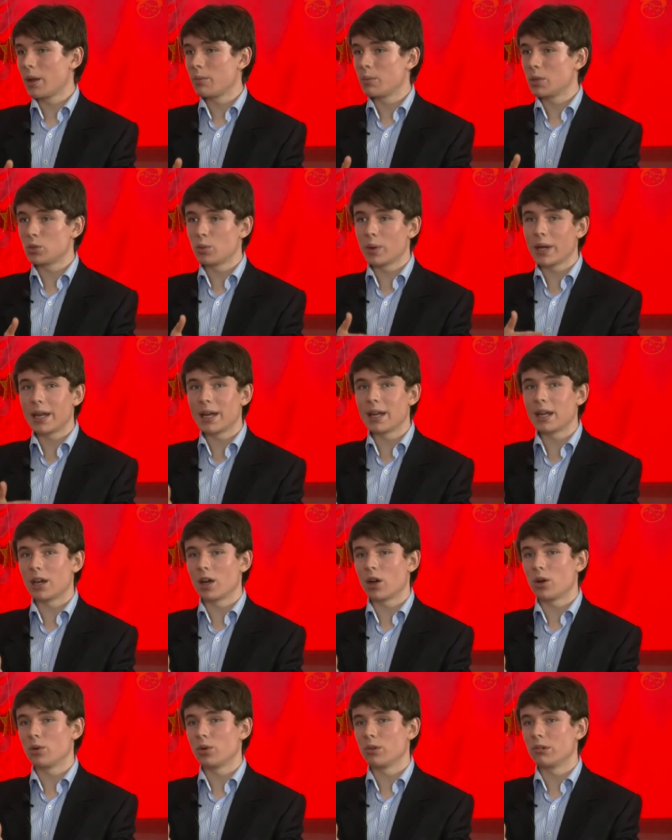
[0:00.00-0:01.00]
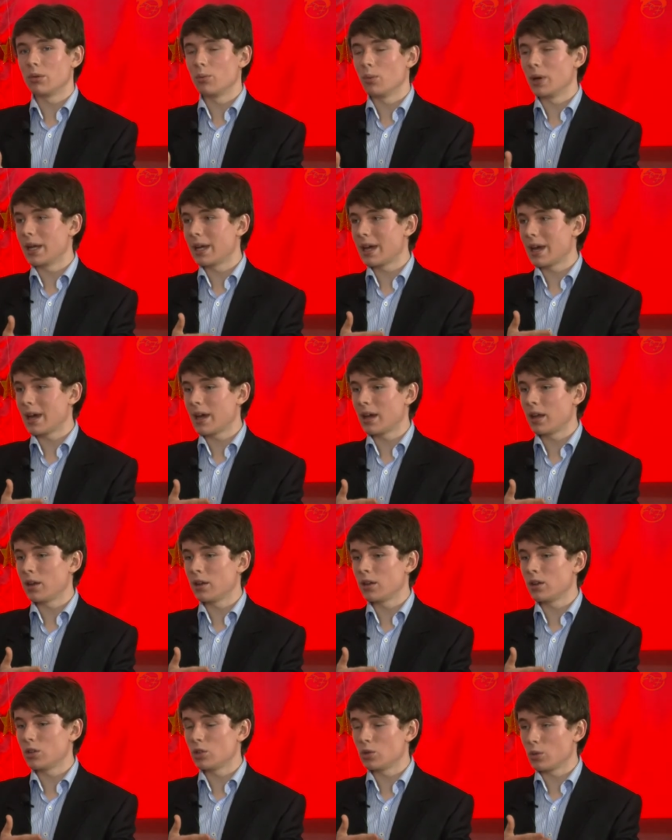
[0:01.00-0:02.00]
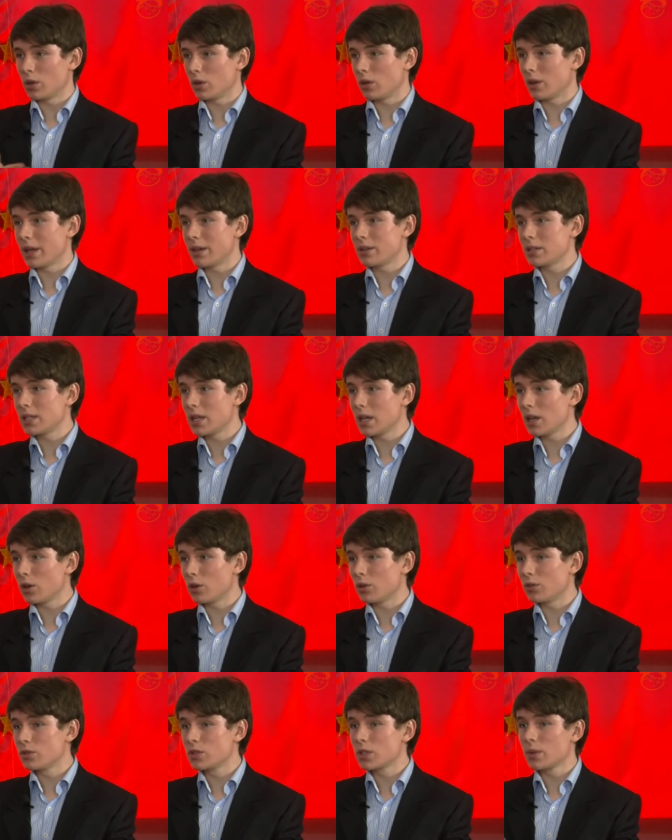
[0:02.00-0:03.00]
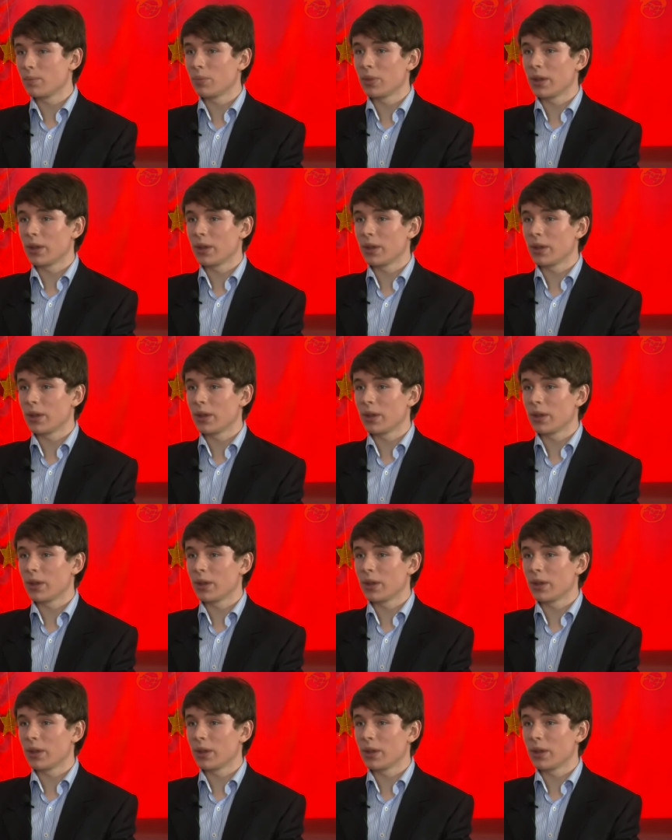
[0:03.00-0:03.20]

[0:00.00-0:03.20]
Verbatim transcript: because we're getting older and we can't do it all ourselves.